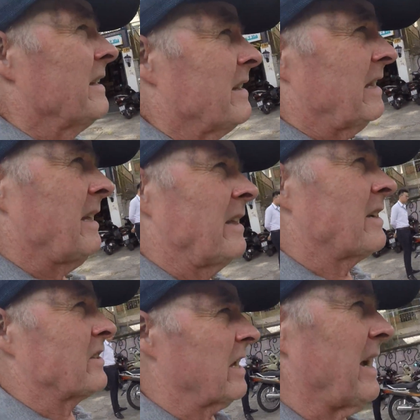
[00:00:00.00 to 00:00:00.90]
Yeah, like
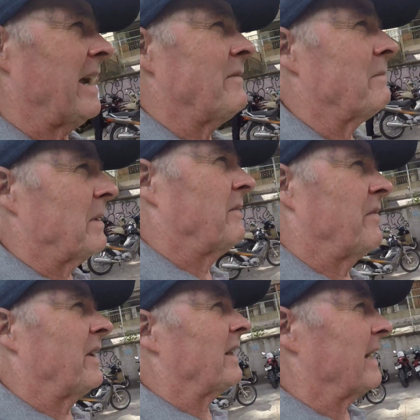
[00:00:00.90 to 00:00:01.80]
I say, I haven't been
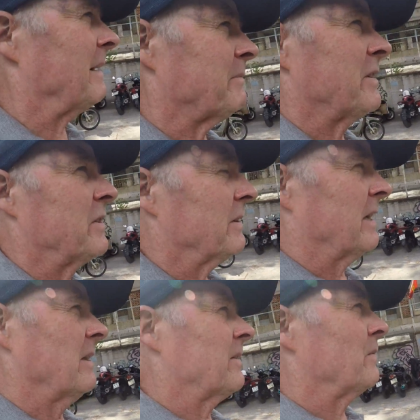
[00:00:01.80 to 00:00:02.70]
feeling up to doing
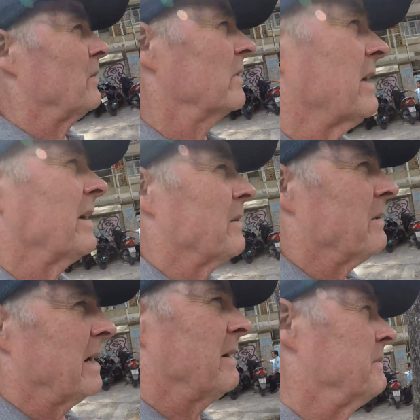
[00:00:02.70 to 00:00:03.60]
a lot of walking
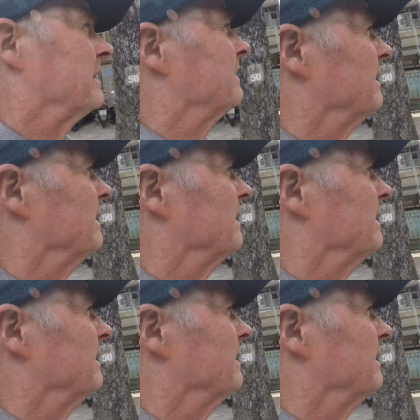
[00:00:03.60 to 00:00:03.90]
around, but